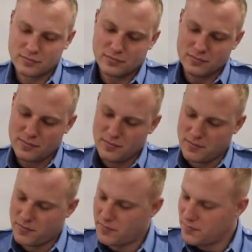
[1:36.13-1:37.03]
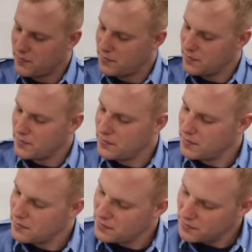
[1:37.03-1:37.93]

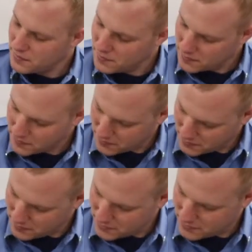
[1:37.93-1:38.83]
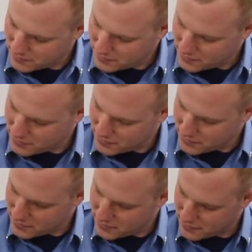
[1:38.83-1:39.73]

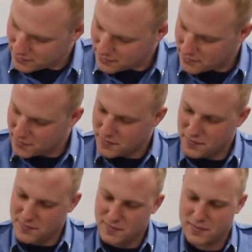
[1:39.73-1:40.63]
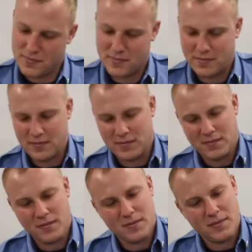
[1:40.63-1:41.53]

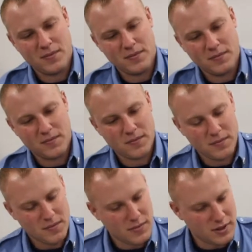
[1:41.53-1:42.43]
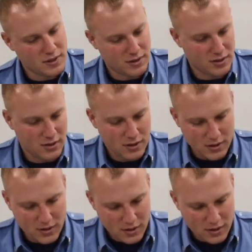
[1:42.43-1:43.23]
Nothing is said.